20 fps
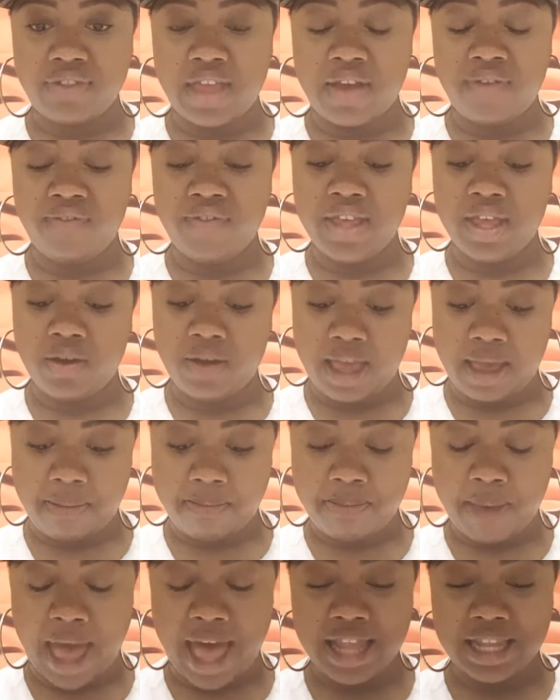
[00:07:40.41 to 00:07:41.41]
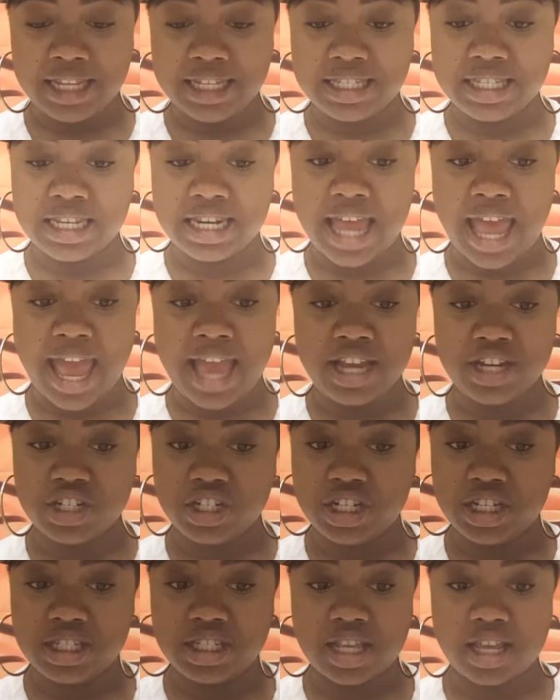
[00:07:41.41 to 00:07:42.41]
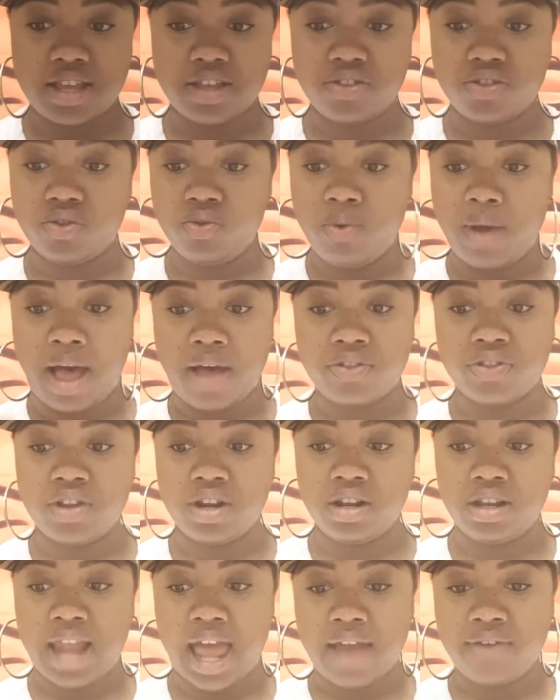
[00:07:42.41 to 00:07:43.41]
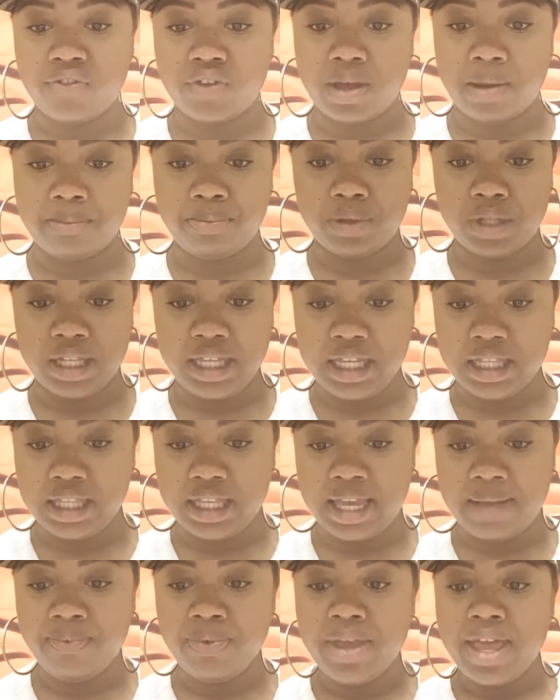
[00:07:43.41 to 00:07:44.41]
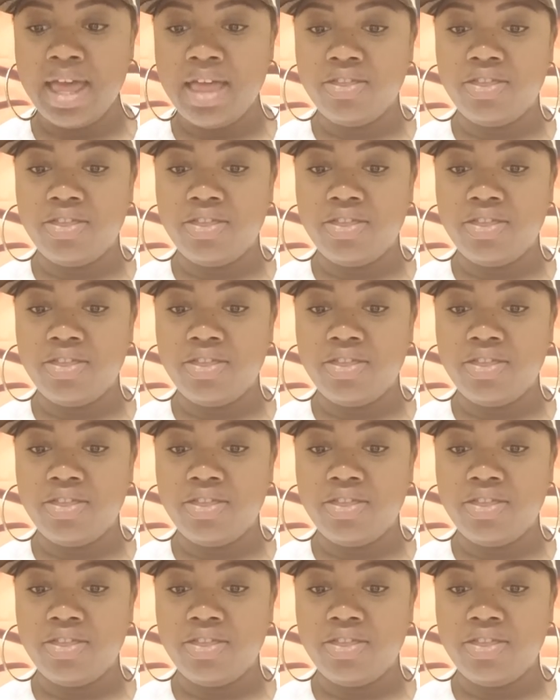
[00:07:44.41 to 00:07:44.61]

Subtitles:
They feel imbalanced and anxious throughout their life completely.